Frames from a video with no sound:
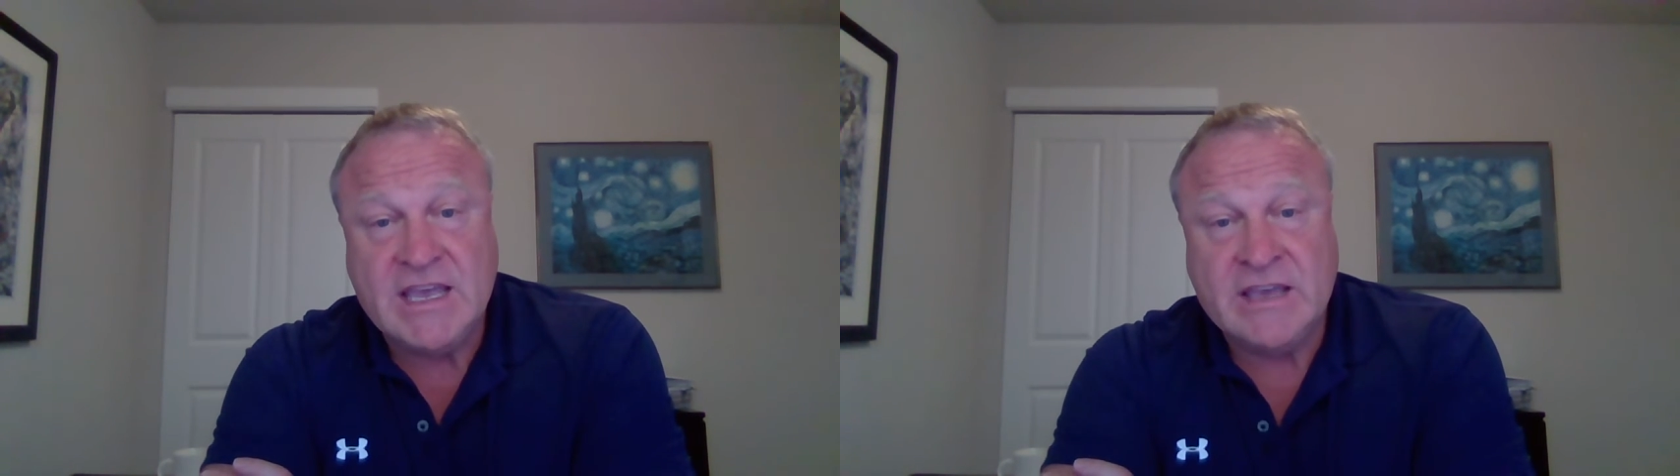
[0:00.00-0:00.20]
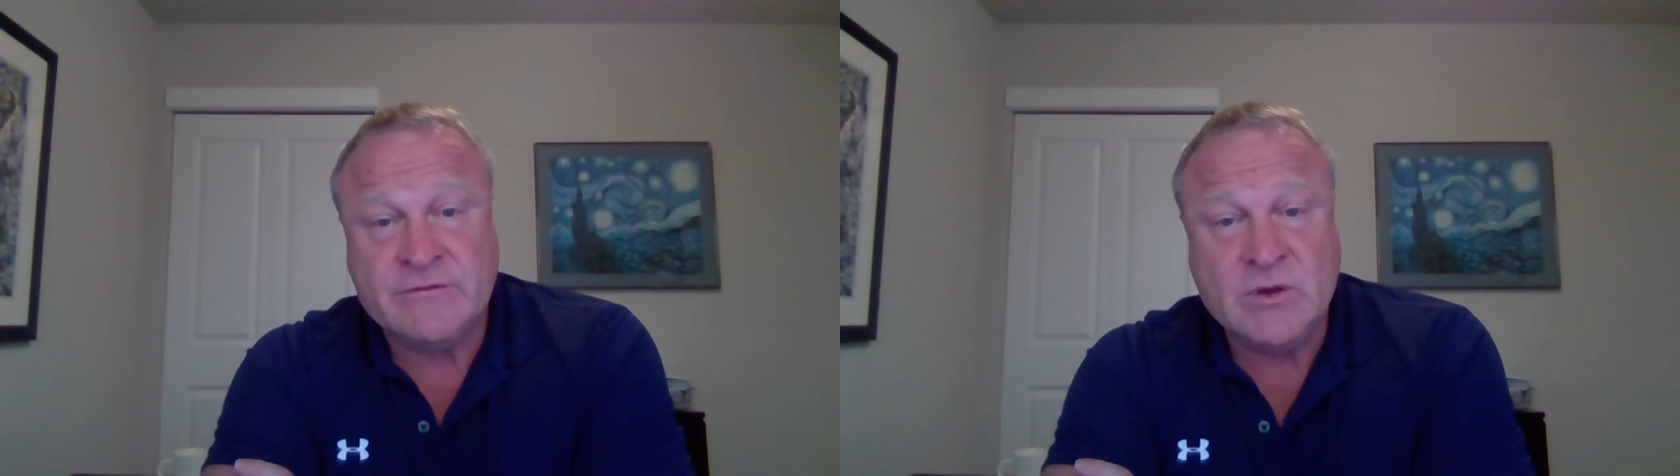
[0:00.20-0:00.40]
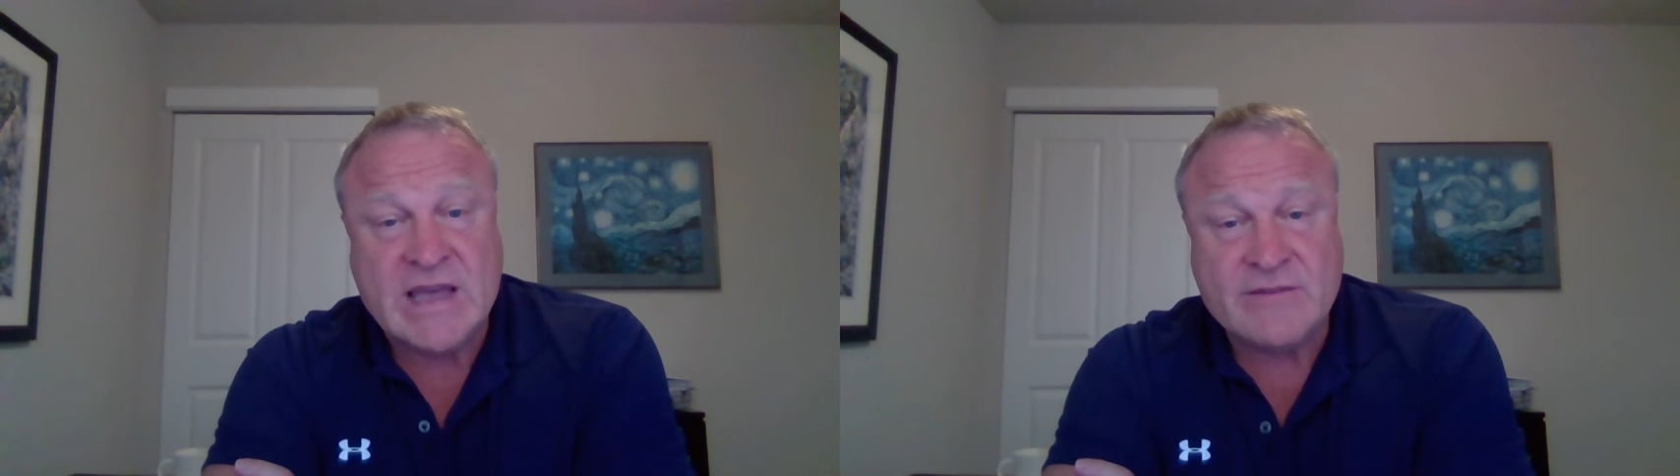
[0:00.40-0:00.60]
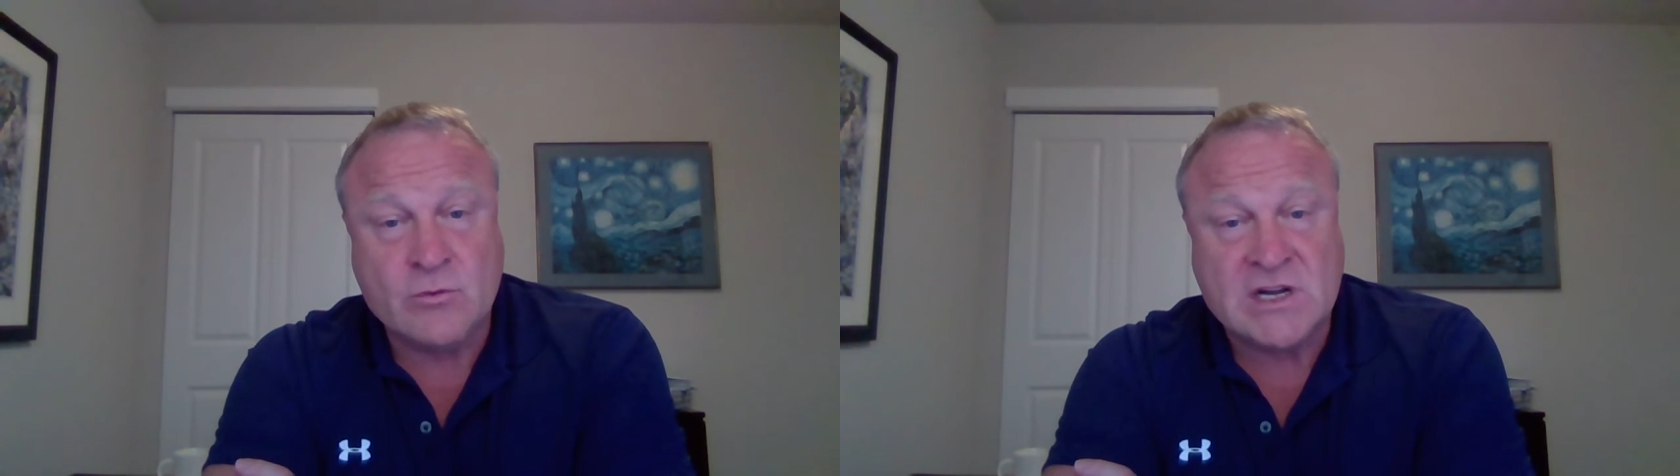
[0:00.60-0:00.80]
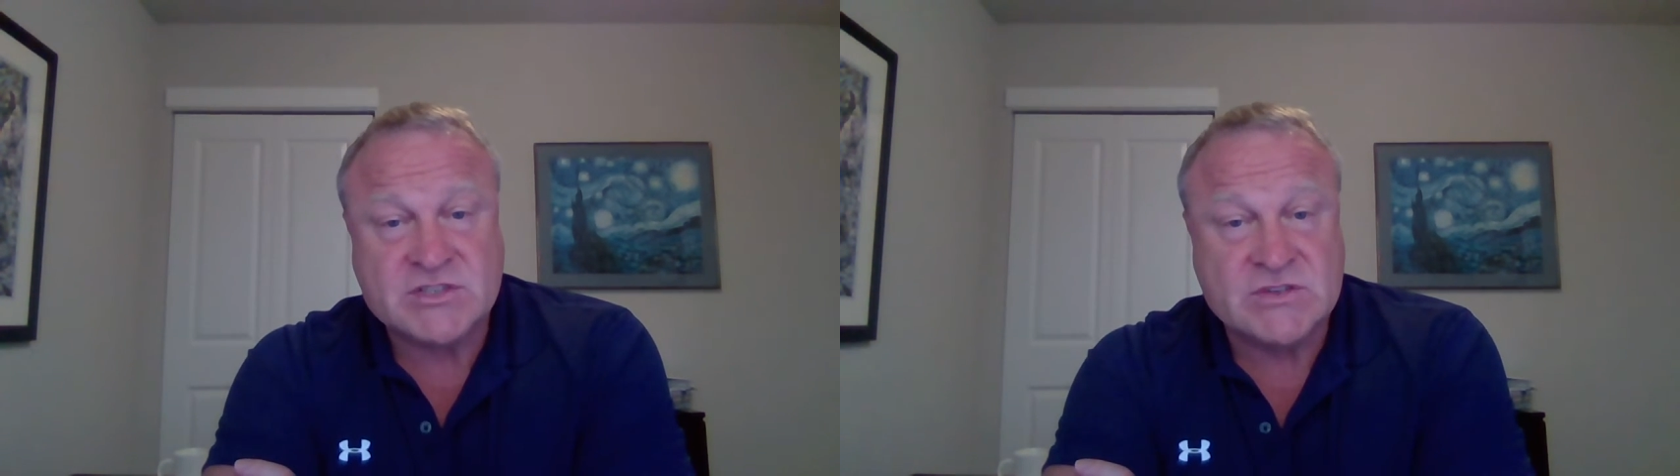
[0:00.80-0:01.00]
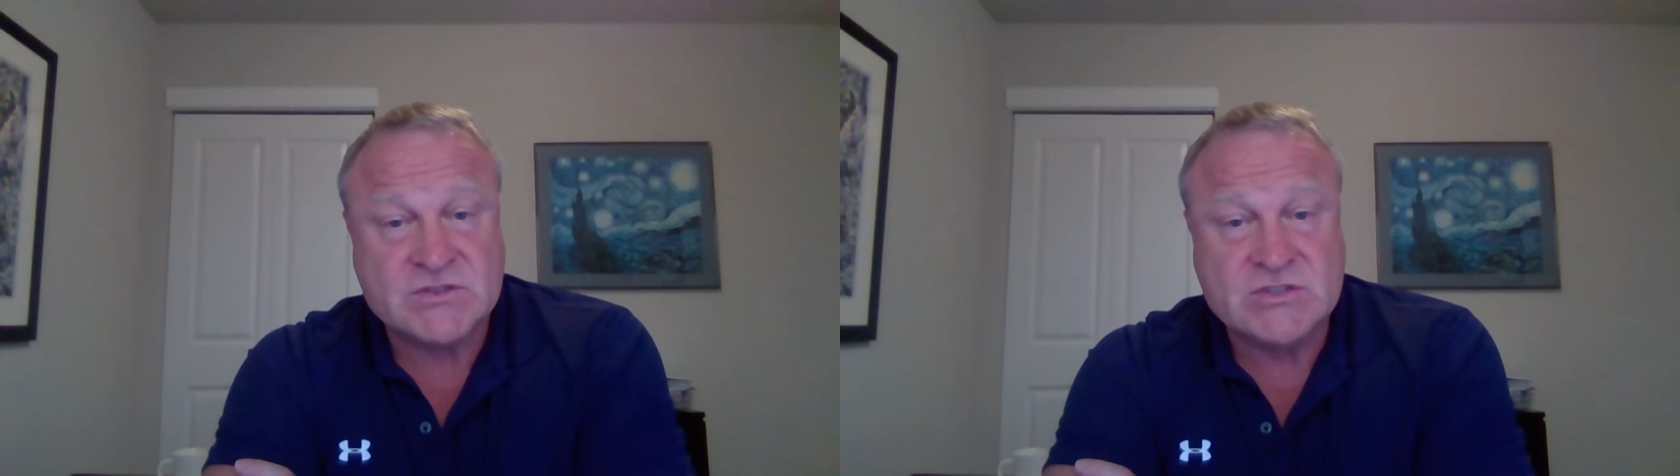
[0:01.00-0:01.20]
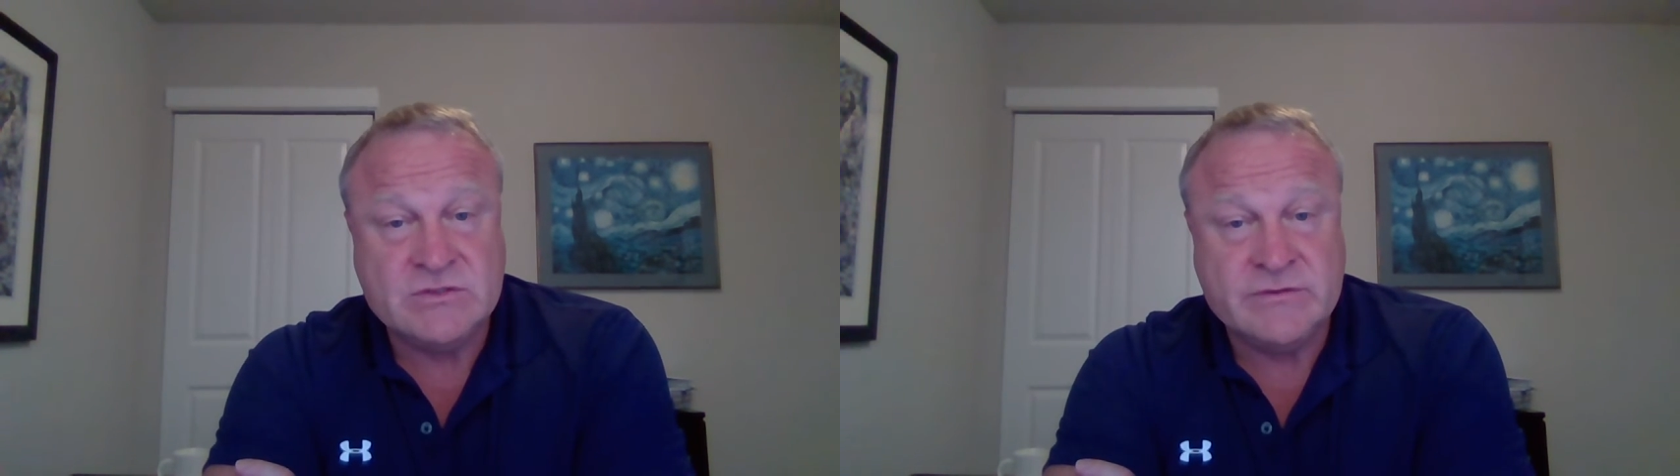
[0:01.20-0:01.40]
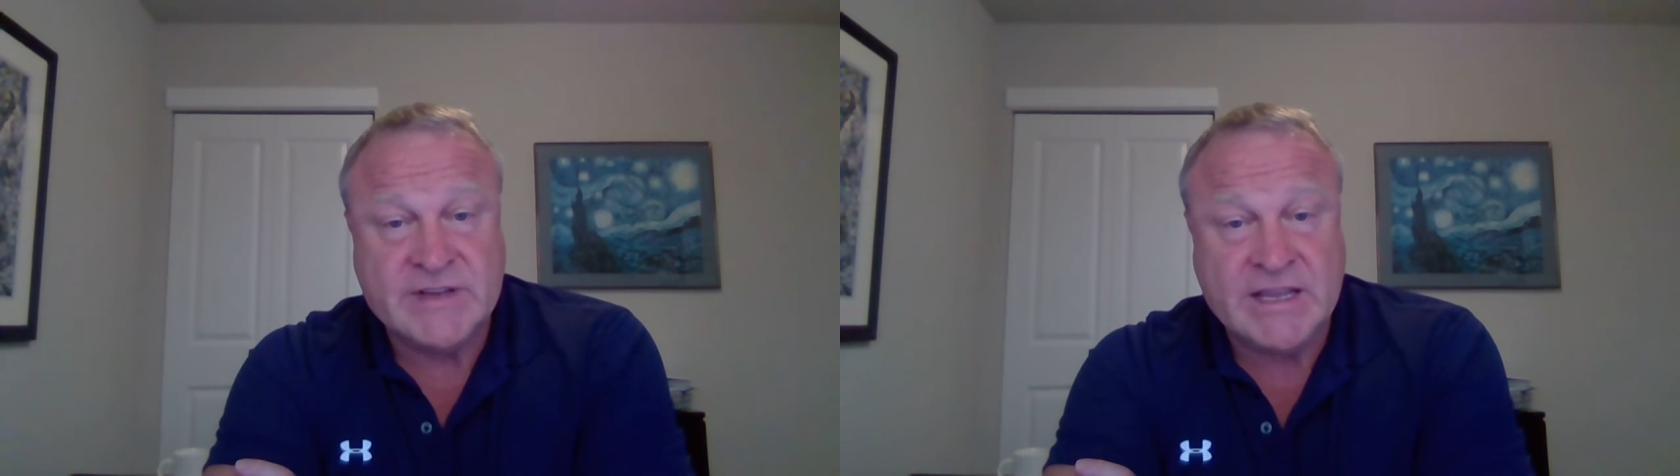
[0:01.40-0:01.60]
If you haven't watched those
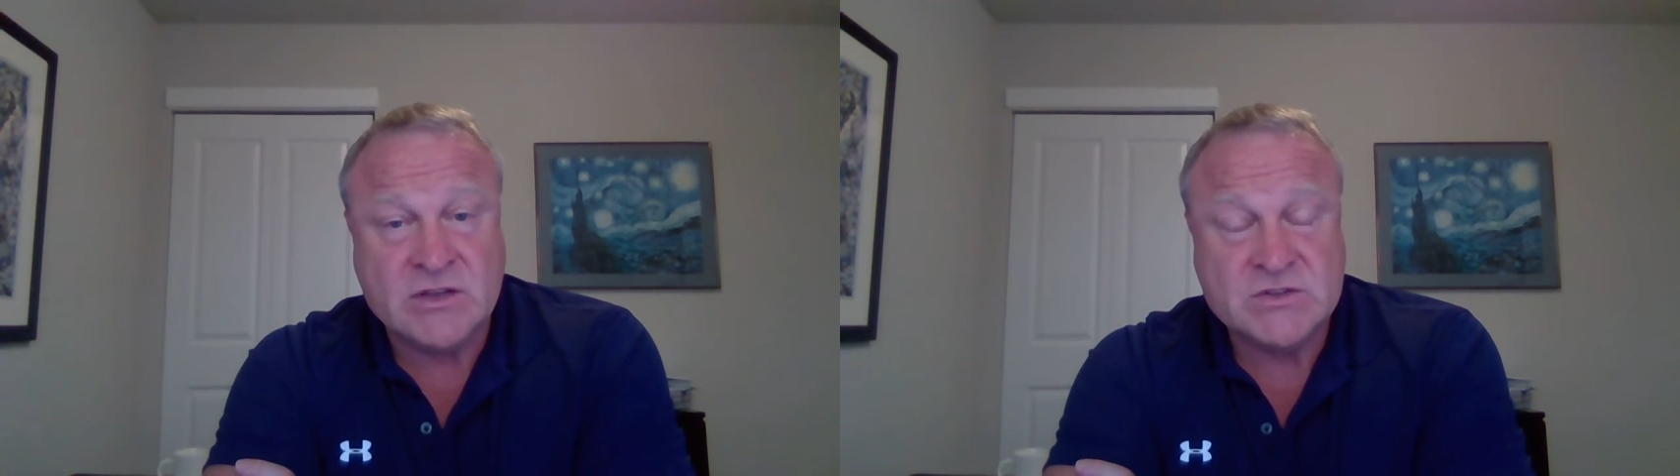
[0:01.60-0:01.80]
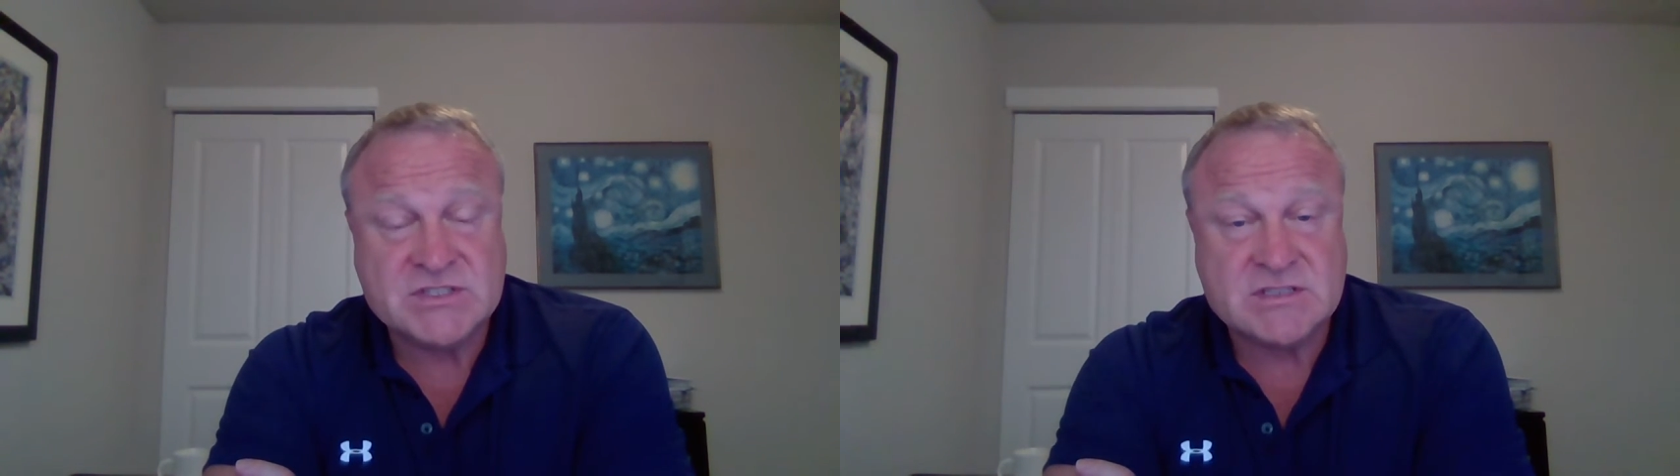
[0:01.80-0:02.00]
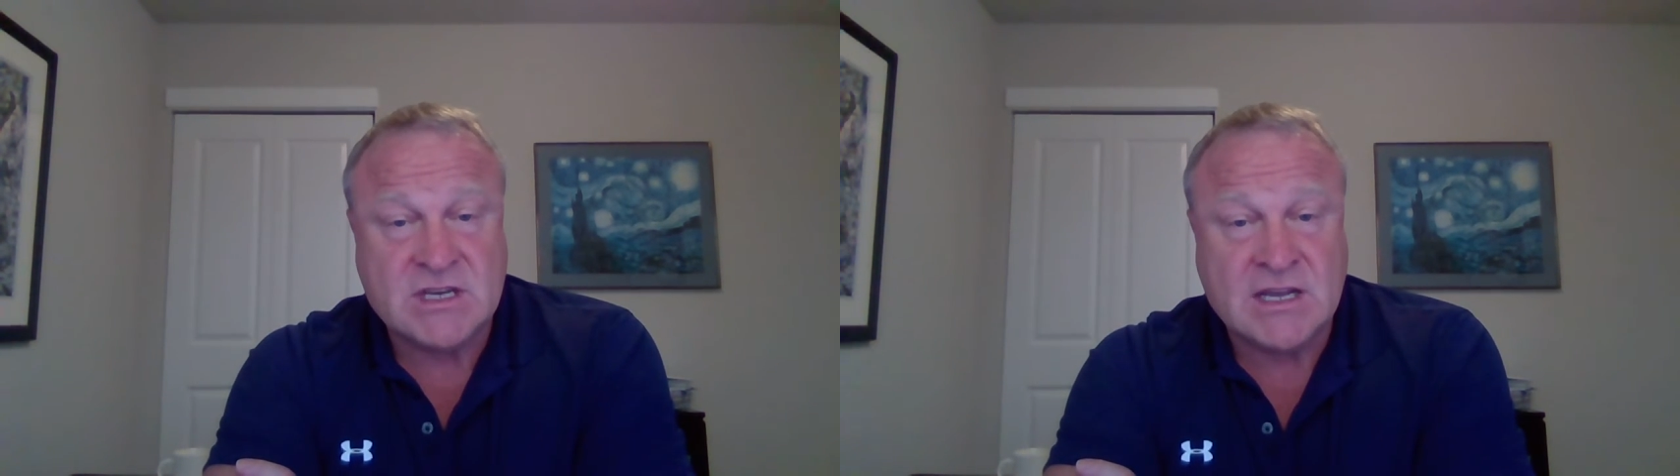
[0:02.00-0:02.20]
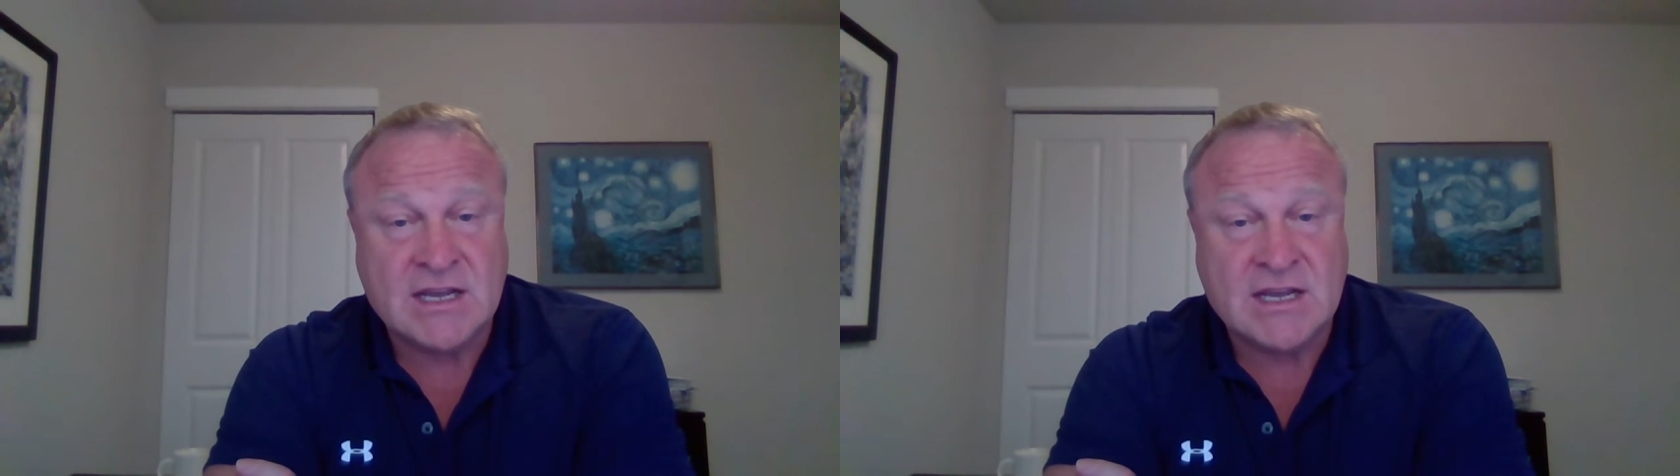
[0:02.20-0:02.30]
two videos